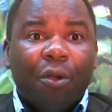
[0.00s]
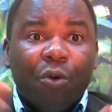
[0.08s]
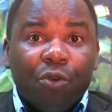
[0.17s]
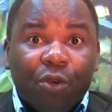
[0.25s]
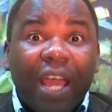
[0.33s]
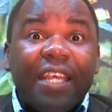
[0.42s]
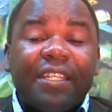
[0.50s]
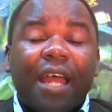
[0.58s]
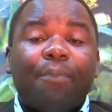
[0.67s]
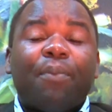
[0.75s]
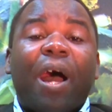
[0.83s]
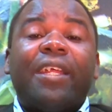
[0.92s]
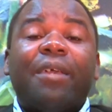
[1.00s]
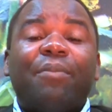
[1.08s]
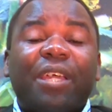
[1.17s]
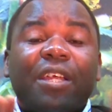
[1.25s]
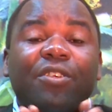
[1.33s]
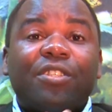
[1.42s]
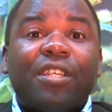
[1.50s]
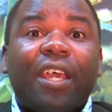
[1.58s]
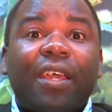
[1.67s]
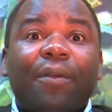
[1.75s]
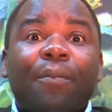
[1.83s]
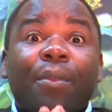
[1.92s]
rise up and they begin to
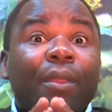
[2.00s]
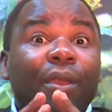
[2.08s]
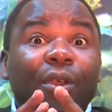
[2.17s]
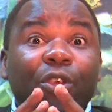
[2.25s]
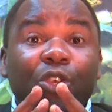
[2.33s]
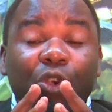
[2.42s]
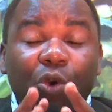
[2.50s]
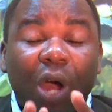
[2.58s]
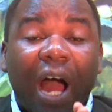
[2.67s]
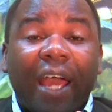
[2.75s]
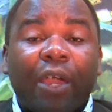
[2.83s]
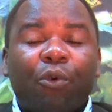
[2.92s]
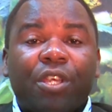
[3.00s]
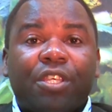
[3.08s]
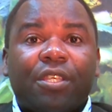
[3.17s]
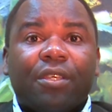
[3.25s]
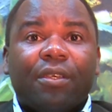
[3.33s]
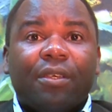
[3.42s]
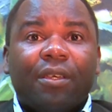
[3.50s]
say, you are a witch.